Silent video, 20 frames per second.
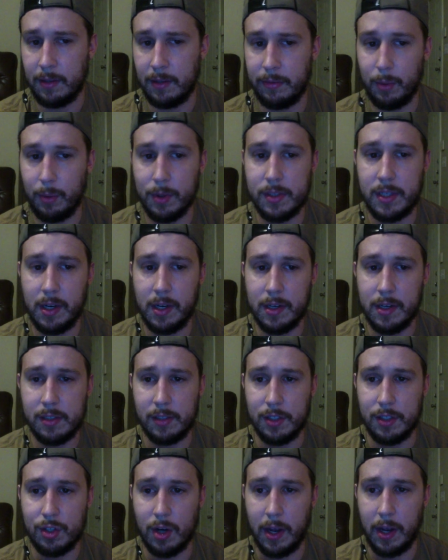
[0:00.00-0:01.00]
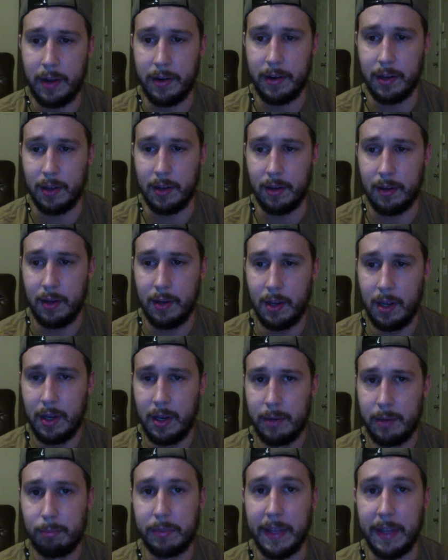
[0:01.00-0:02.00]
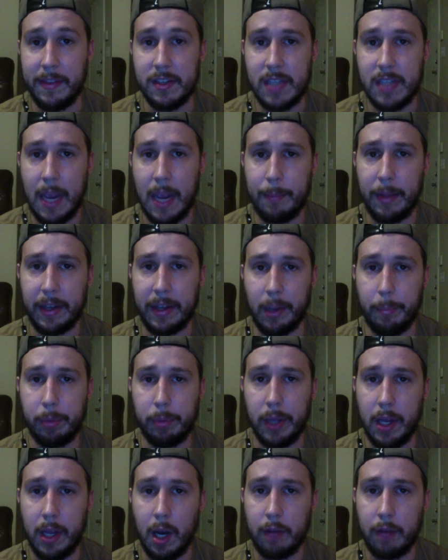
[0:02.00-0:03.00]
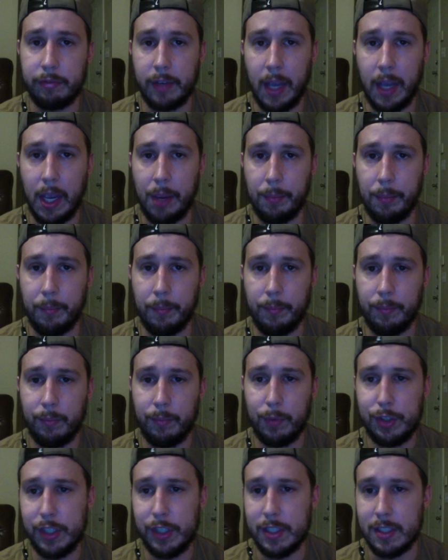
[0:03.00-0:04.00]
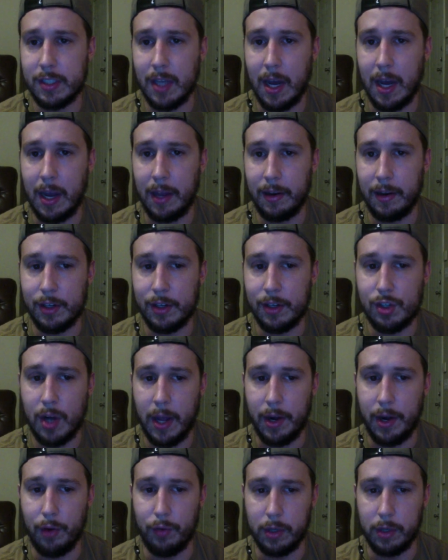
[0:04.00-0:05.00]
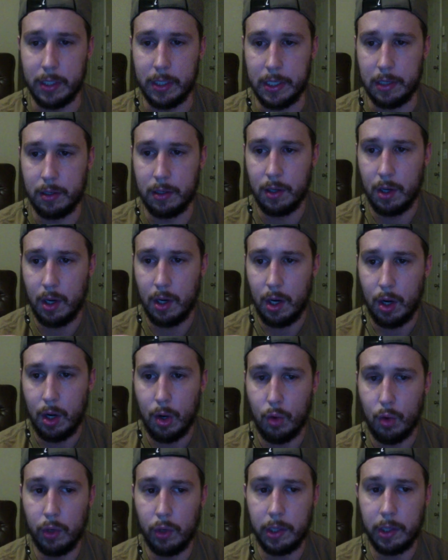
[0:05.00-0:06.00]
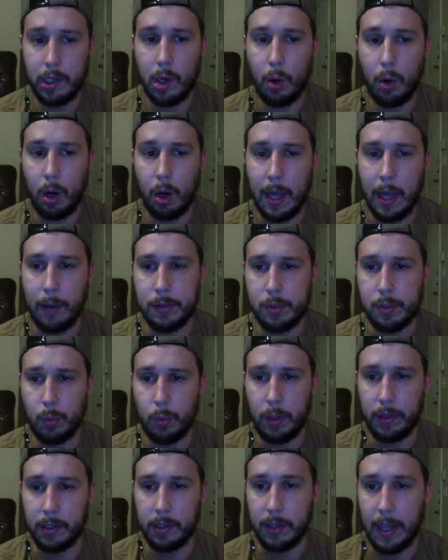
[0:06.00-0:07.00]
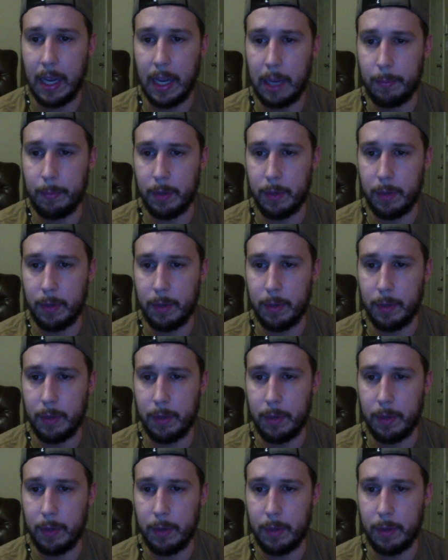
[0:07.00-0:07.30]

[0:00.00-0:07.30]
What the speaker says: seriously trying to play this game like a playoff game, which it's not, and trying to really really go all out to win the game.